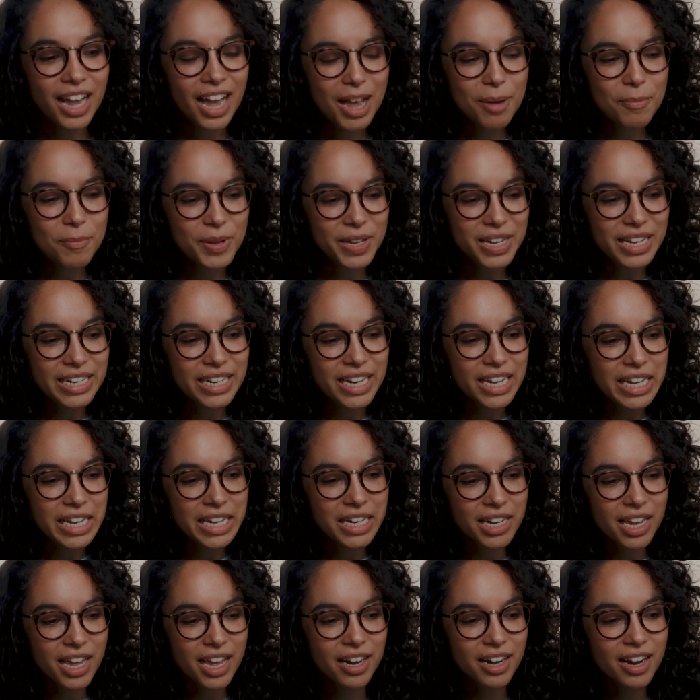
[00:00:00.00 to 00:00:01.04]
I've been
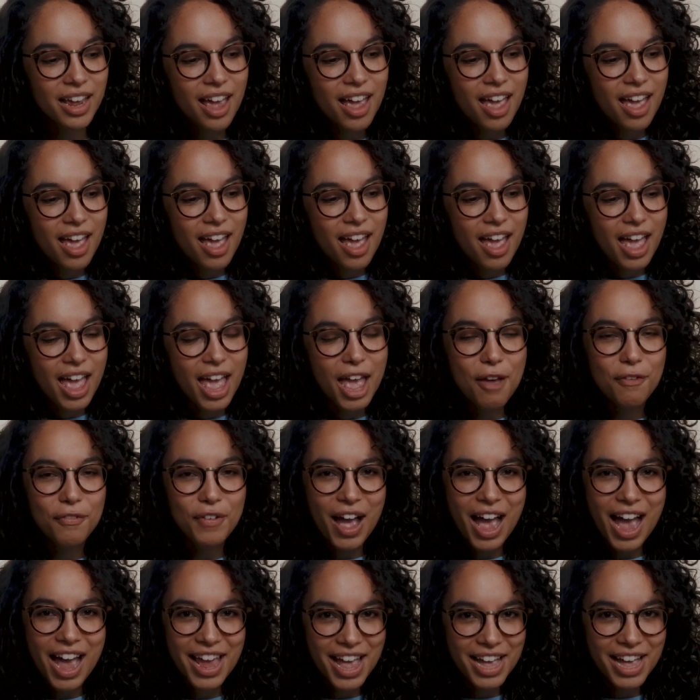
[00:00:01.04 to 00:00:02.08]
in an
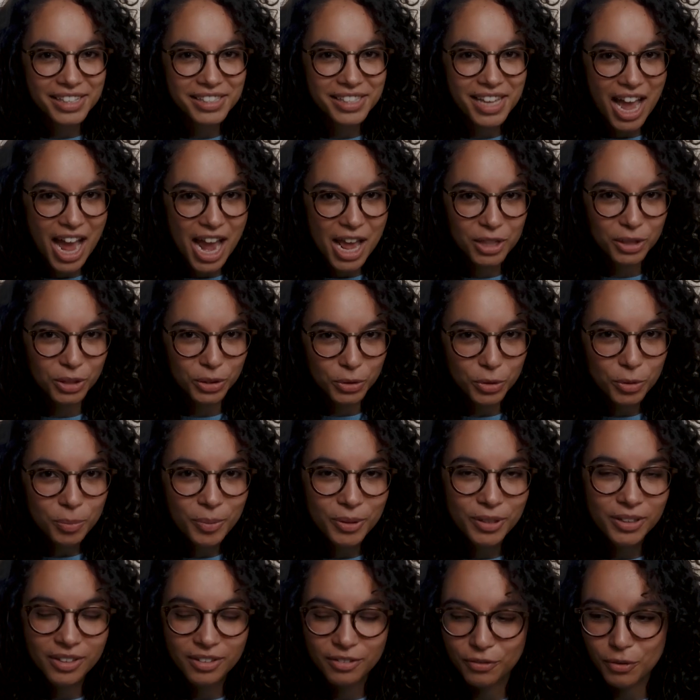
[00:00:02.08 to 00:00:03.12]
FISI
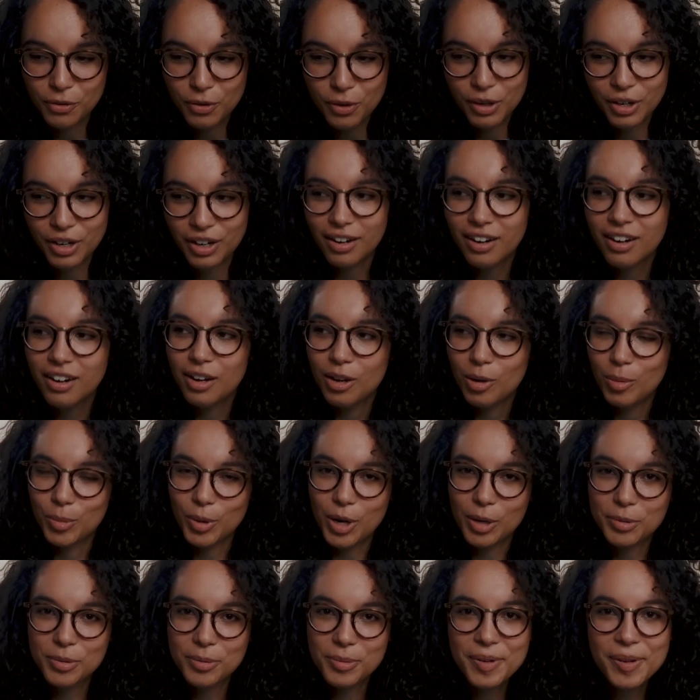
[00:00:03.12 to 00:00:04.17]
loop for
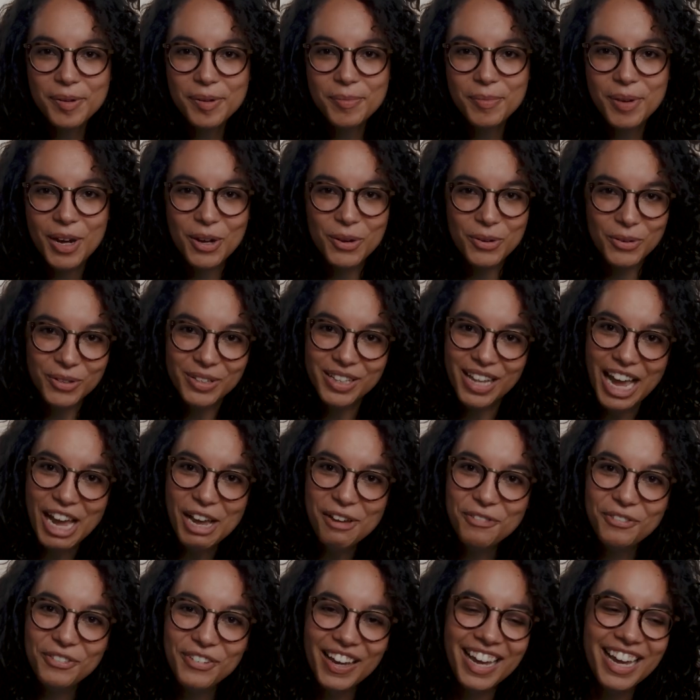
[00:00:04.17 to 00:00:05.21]
probably my whole
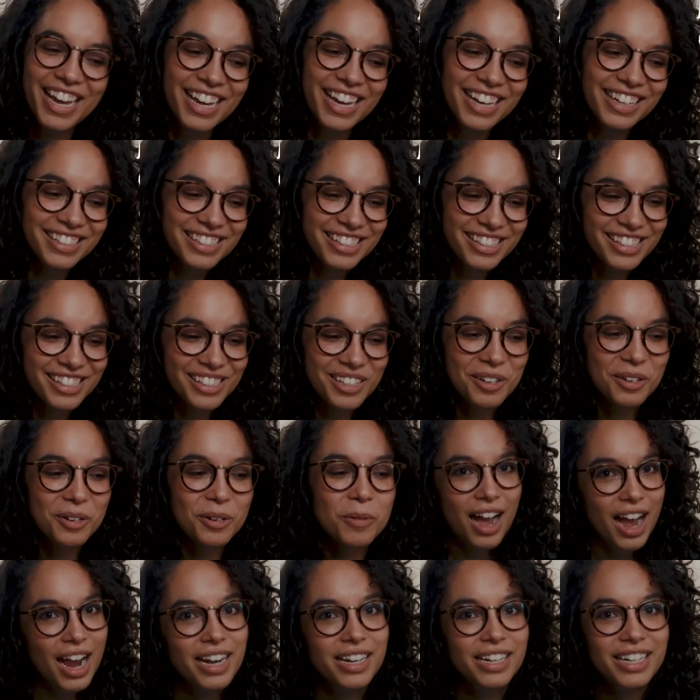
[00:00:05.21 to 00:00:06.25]
life, and
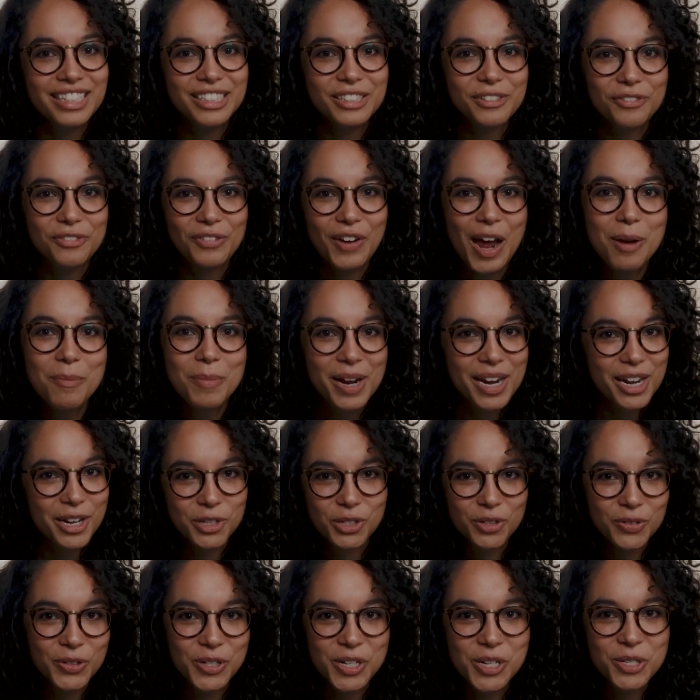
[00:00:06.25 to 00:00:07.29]
so I need to find my
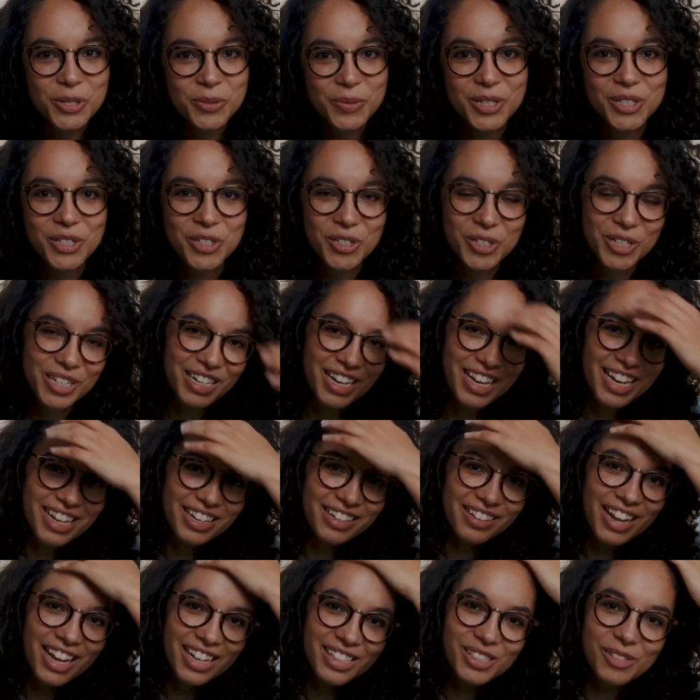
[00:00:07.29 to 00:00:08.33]
extrovert intuition,
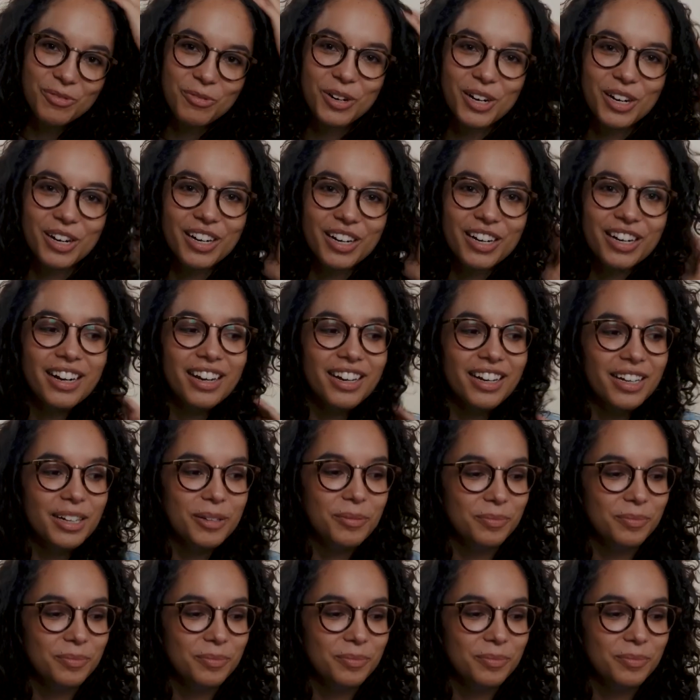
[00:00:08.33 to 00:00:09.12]
and that's where